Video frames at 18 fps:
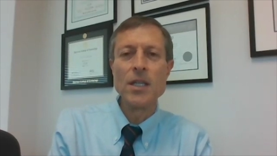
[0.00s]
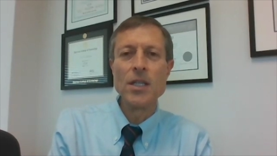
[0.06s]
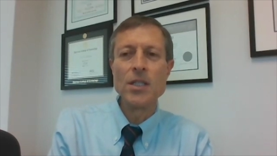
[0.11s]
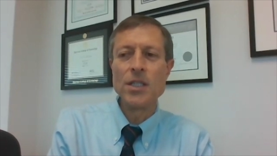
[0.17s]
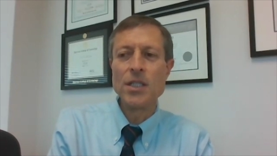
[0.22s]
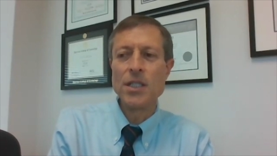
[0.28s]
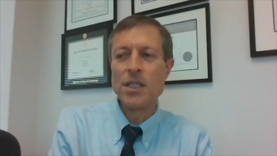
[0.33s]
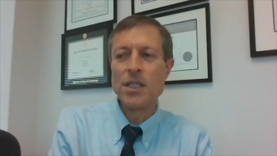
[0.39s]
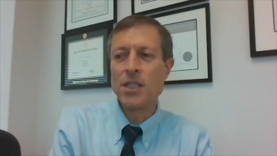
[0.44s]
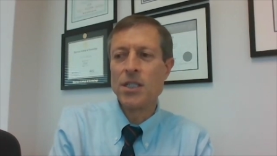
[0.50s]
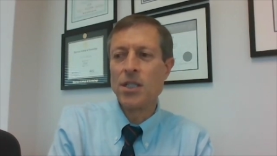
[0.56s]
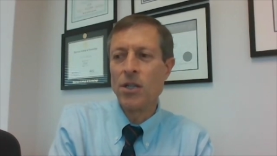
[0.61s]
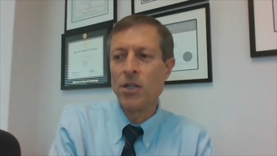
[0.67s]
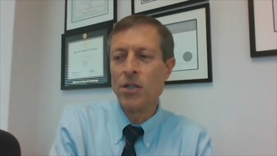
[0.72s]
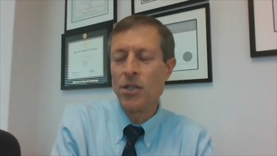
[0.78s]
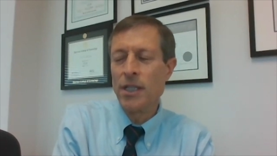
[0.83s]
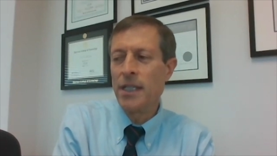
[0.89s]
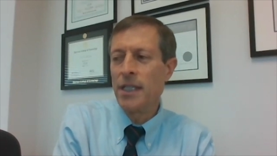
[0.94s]

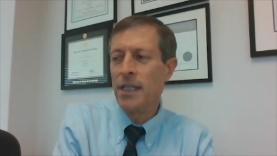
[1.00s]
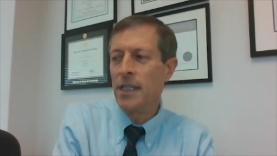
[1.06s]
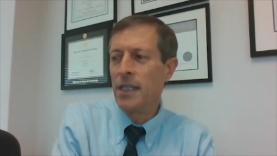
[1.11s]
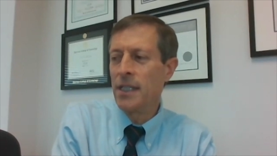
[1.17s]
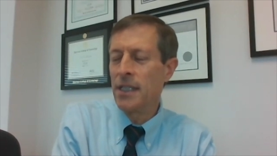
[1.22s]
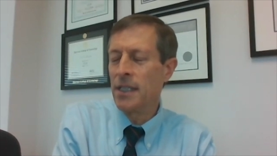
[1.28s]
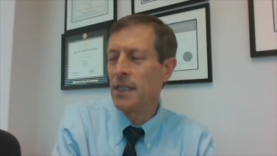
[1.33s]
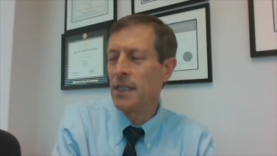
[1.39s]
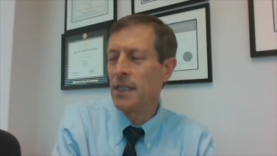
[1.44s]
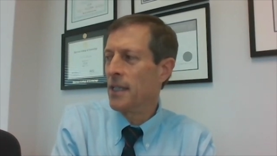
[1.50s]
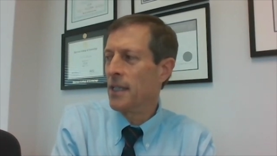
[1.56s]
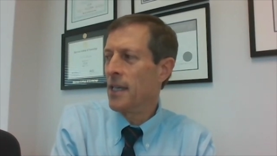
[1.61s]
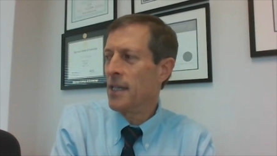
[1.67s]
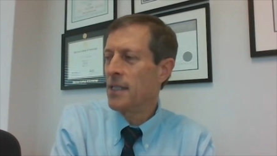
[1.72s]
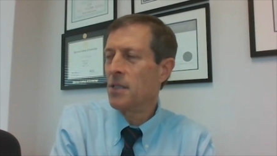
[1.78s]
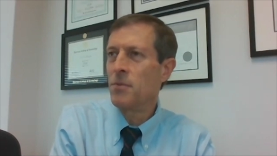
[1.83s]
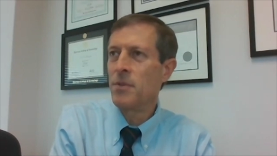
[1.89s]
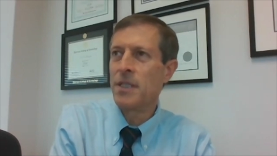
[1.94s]
starting, I
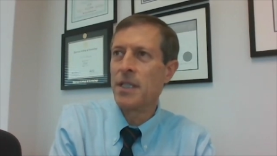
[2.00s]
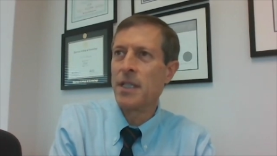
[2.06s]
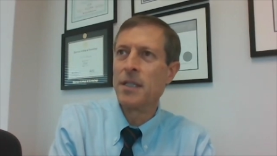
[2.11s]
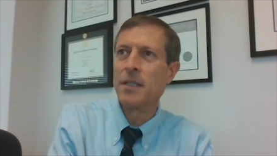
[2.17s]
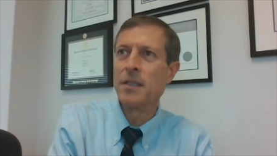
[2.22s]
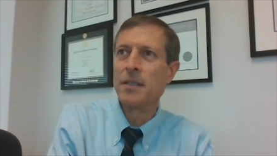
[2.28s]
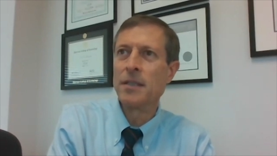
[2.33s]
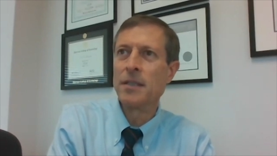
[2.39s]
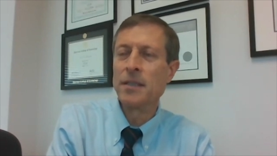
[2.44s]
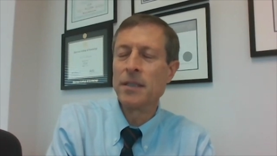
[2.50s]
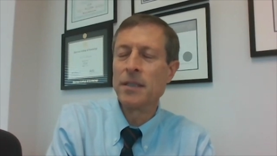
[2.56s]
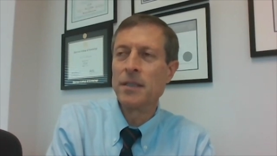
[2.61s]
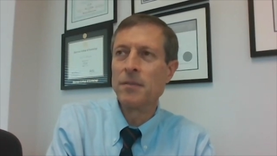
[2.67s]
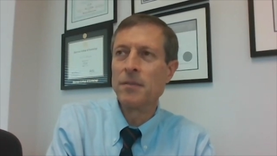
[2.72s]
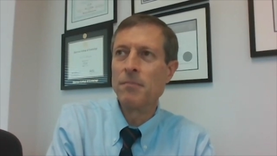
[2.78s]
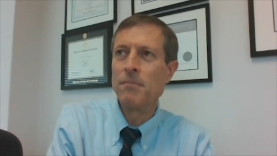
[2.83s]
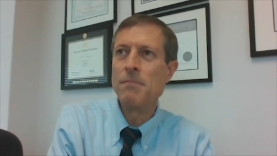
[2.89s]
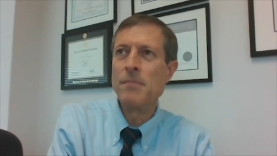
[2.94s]
guess it was
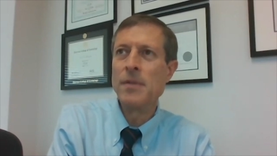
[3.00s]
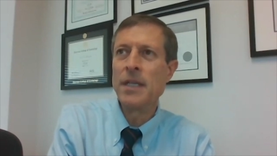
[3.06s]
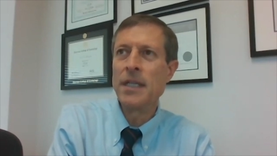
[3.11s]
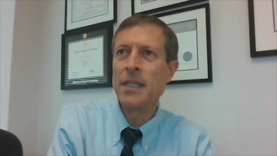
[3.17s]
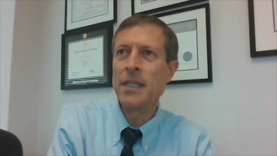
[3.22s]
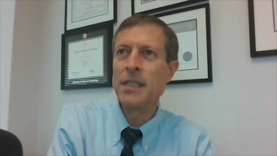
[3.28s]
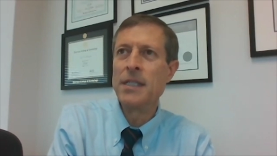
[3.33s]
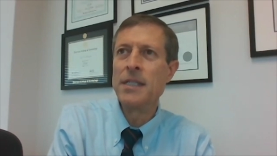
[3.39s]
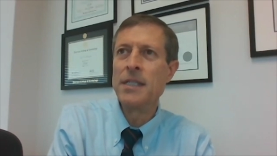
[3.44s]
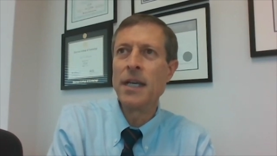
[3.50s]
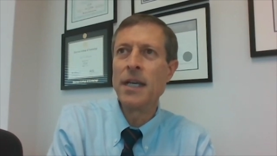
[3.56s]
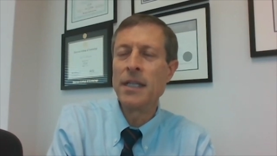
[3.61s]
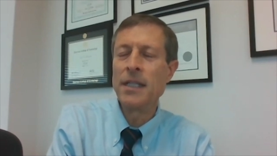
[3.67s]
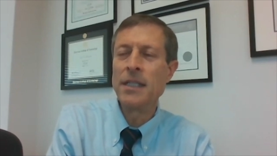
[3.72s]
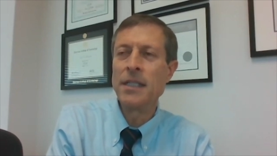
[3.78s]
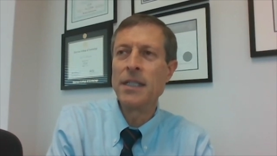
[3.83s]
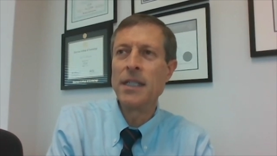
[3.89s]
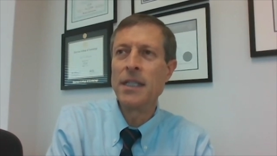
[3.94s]
the
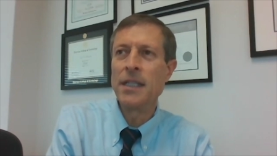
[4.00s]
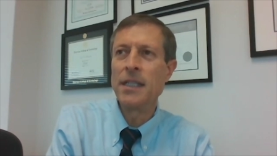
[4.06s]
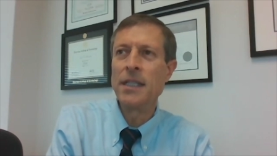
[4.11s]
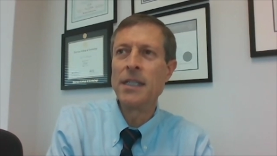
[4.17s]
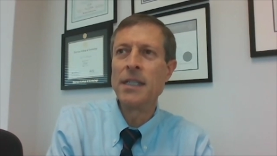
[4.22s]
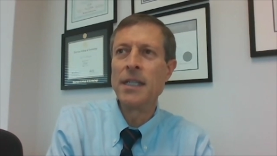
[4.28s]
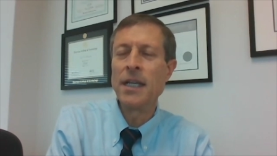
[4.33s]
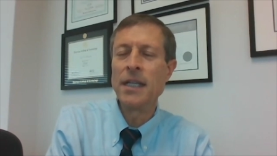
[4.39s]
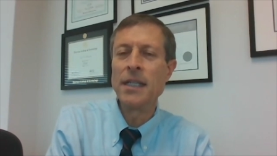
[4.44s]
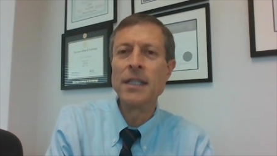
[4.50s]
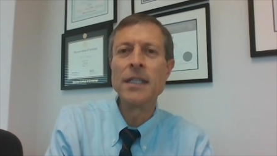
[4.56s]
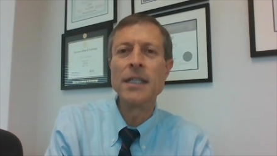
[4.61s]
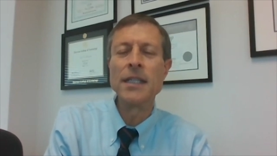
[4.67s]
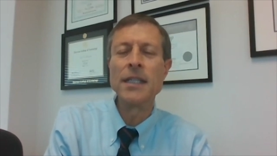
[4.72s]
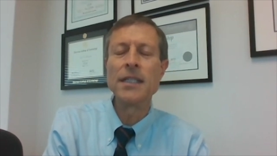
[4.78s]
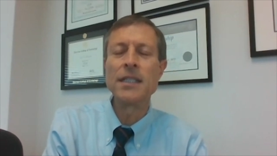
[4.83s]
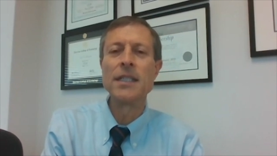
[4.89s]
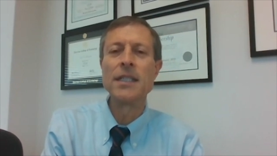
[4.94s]

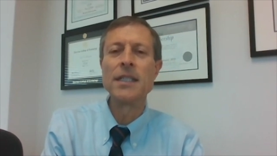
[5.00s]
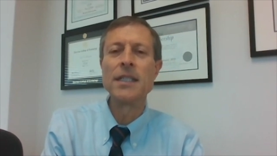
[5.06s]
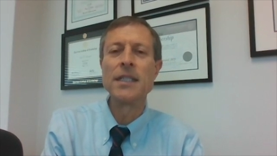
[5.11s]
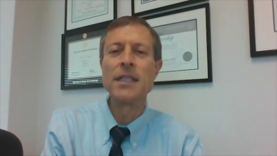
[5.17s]
mid-1990s,